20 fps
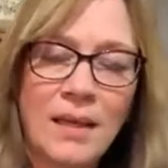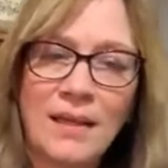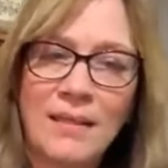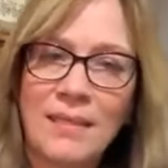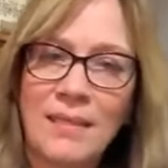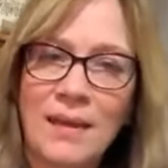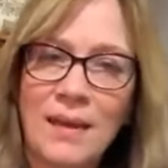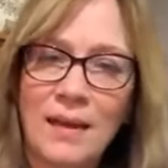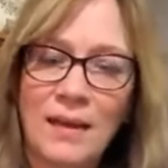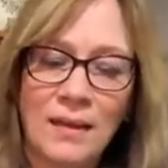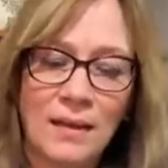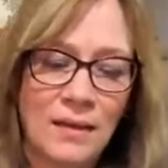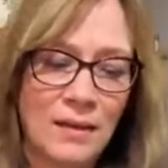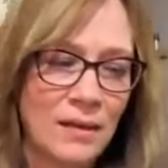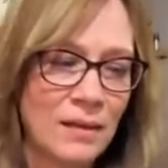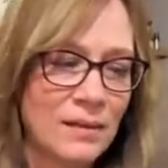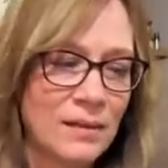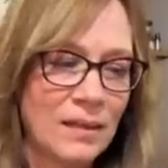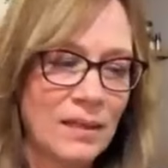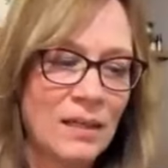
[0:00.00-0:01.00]
And
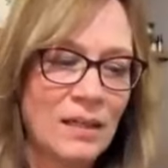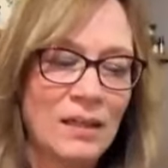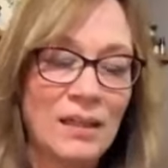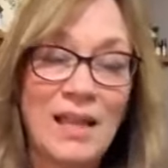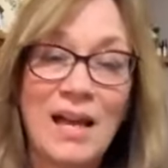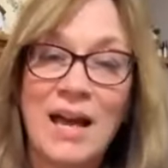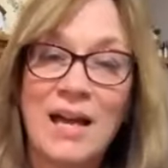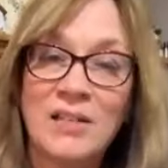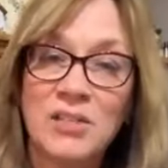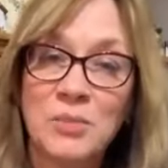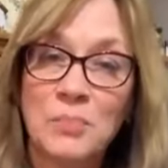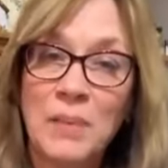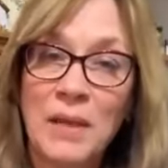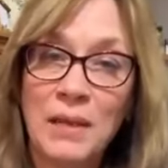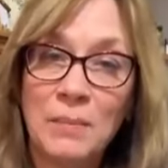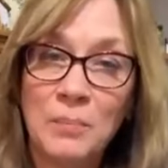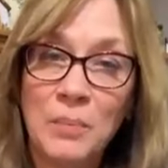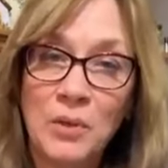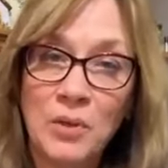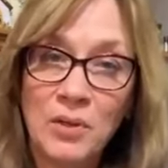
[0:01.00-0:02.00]
then the collage
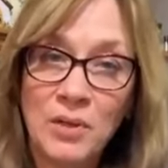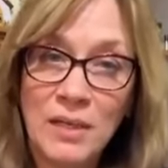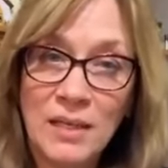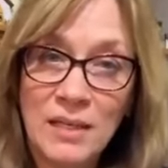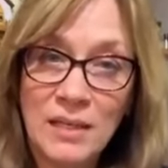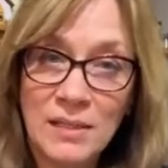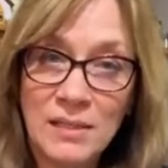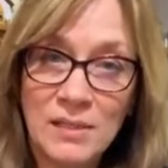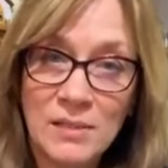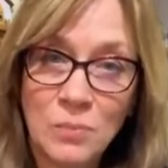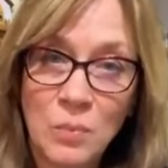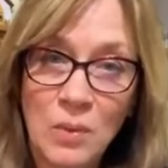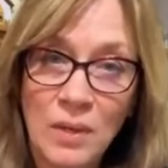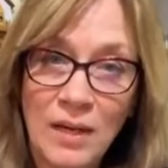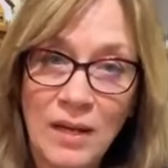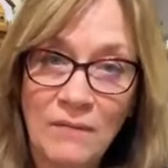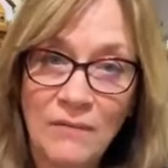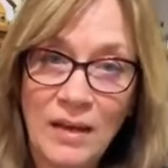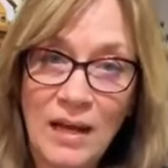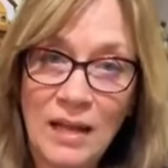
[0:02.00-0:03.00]
paper is
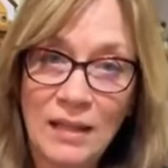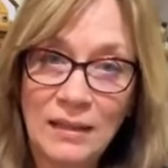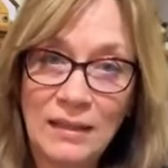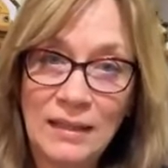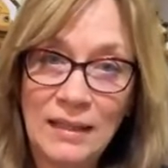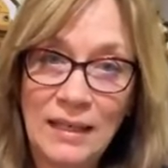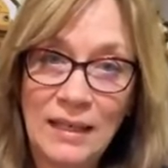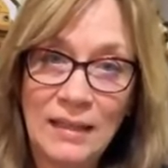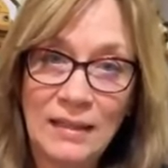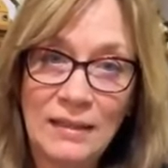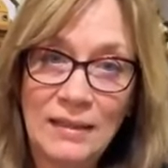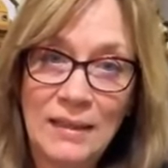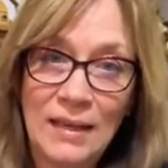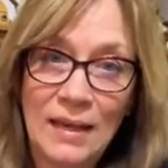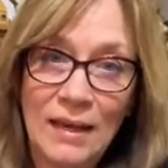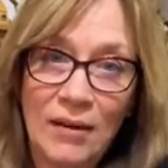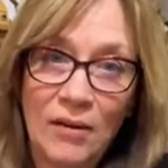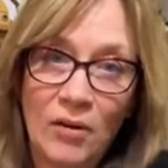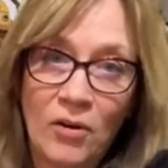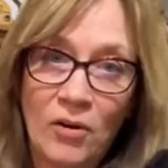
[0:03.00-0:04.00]
what I've got linked
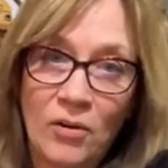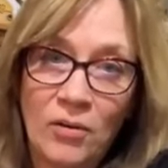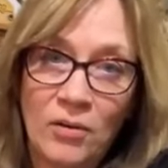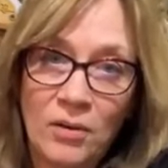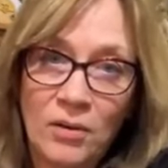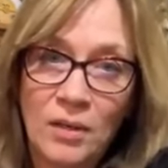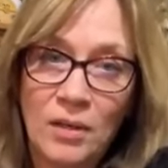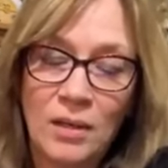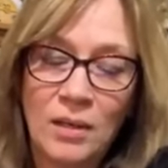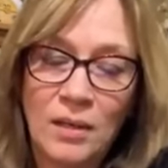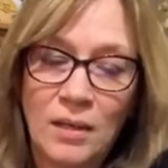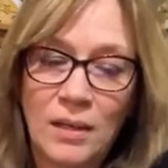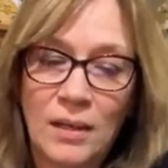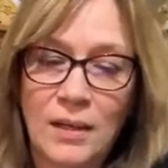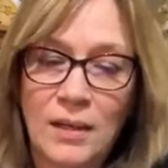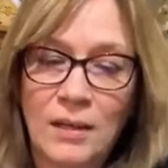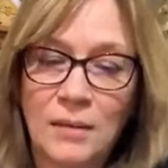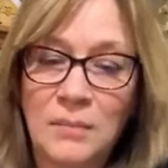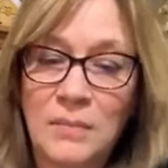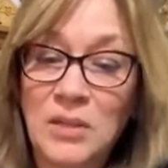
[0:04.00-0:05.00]
there.
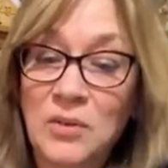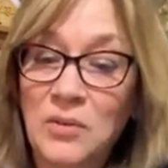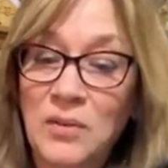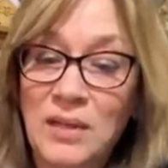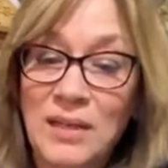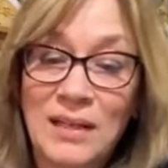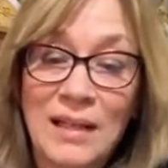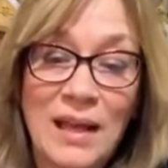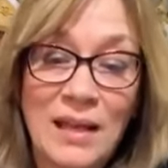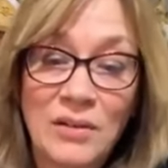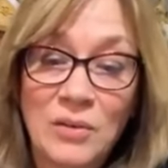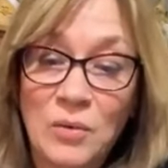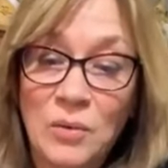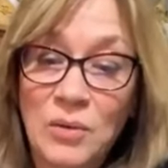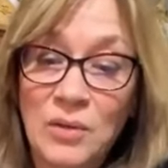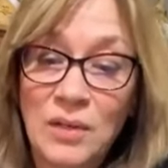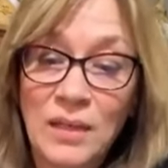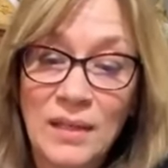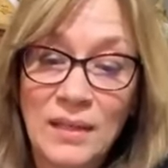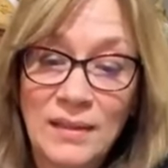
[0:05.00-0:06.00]
Um, you can, I know
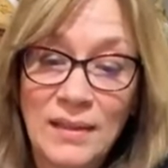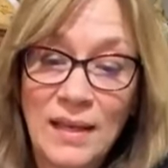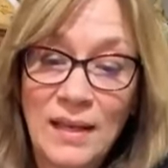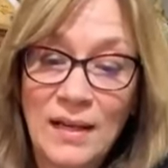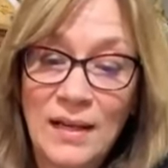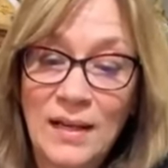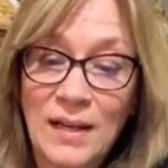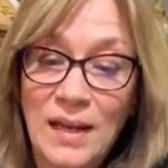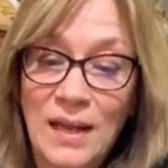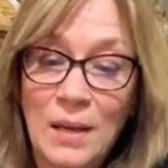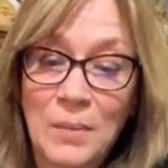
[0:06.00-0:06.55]
you can get that on